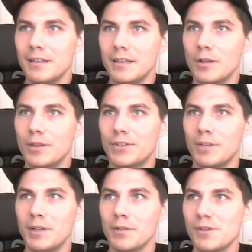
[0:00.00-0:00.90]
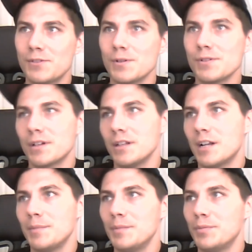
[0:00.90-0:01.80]
this could be a resource that a
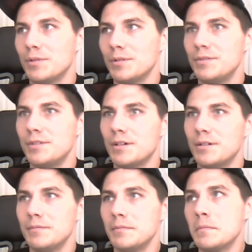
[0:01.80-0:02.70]
lot of people don't